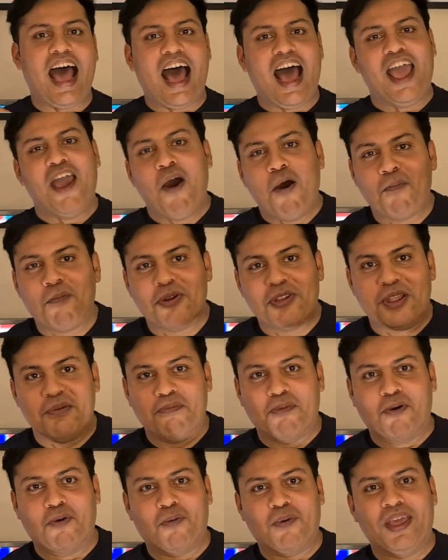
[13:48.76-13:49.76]
I opened the
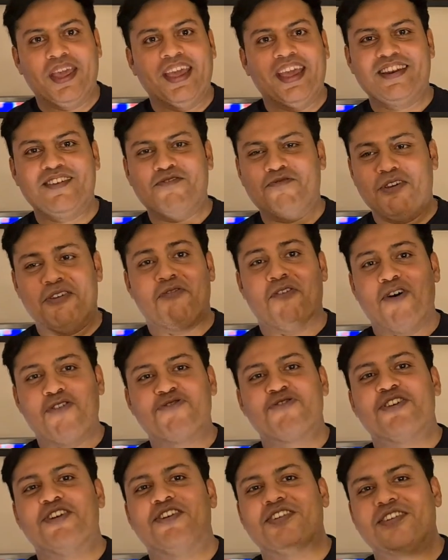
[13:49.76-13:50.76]
movie and we
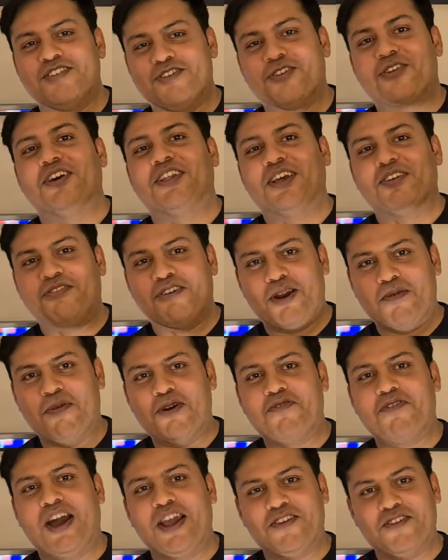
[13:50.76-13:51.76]
watched it together for
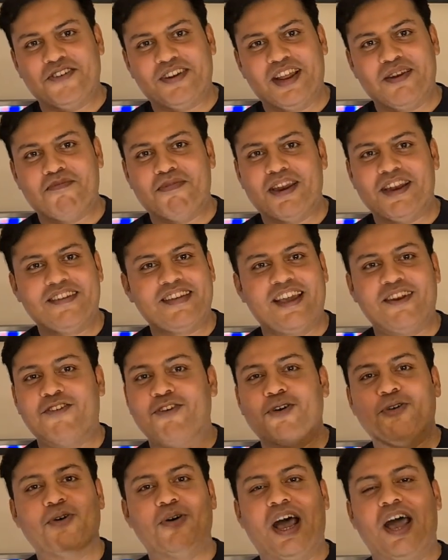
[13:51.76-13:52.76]
about five to ten minutes. I don't
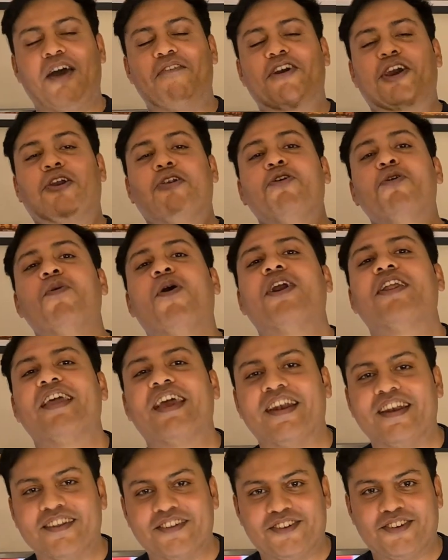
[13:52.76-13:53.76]
know, I have a clue what they
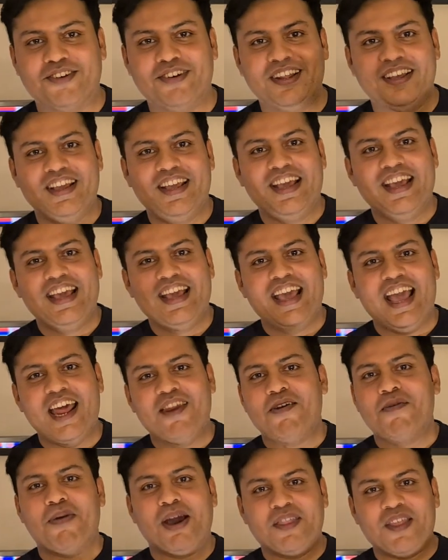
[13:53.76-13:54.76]
understood.
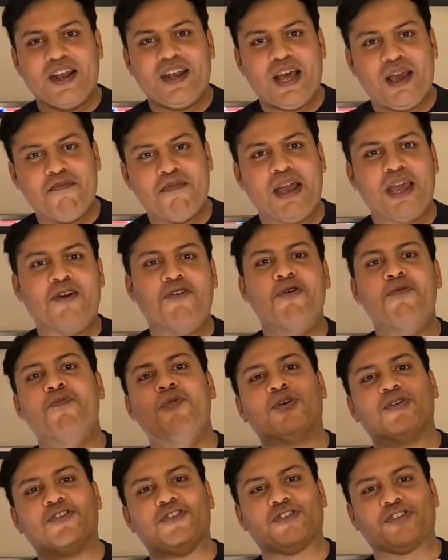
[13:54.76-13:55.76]
Anyway, by that time my group
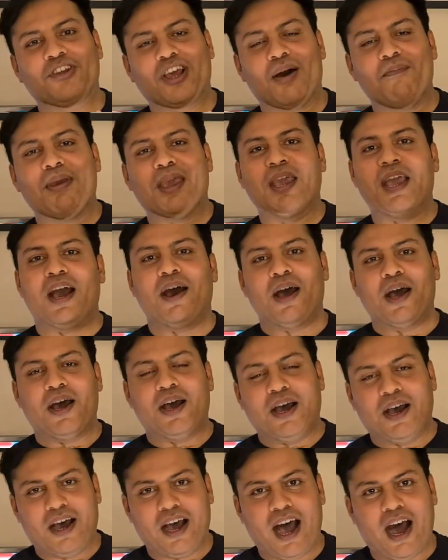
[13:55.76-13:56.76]
was coming
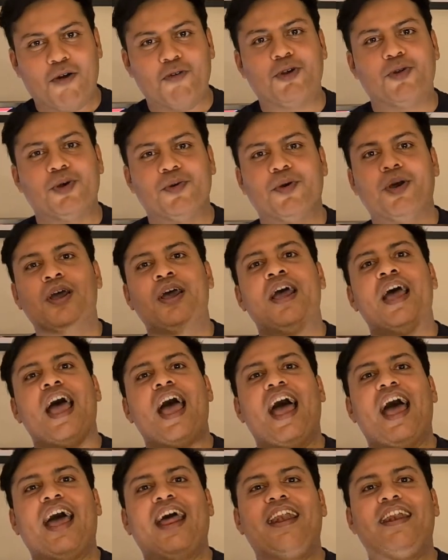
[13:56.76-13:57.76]
out
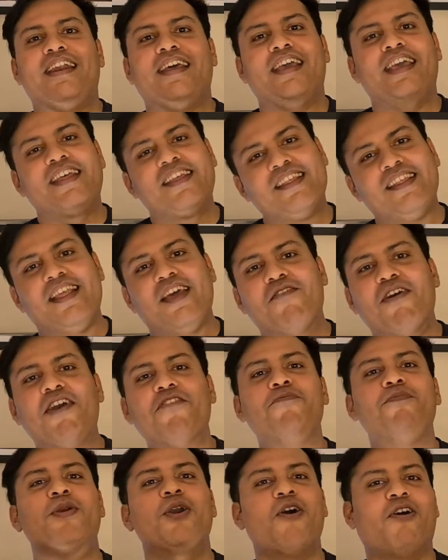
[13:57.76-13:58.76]
and he, they
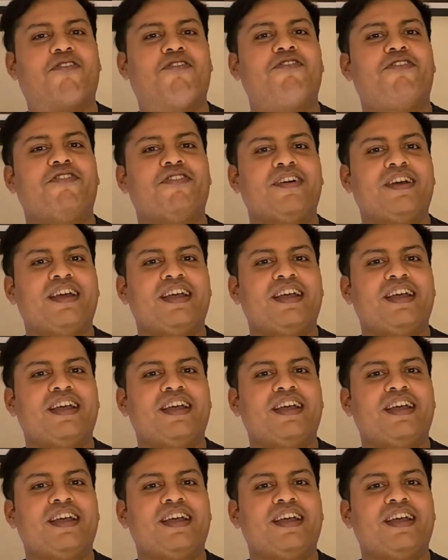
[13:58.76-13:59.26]
waved me off.